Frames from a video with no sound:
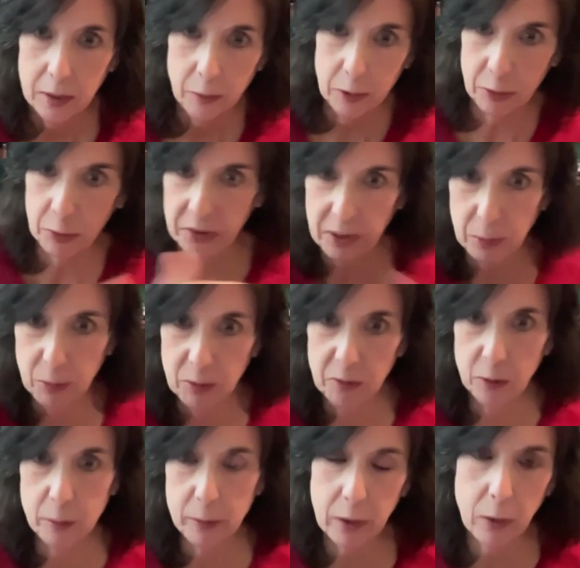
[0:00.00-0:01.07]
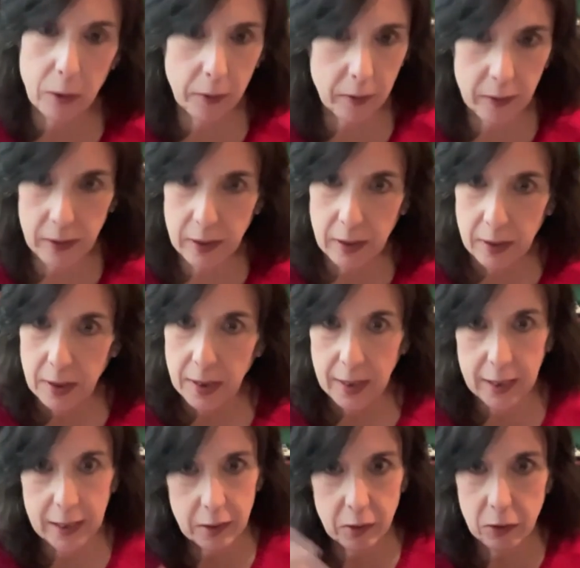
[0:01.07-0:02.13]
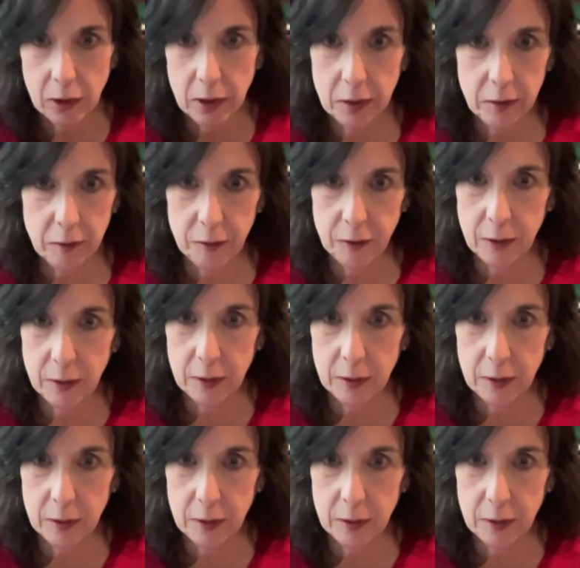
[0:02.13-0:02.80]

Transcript: which was separate from McCarthy, had a lot of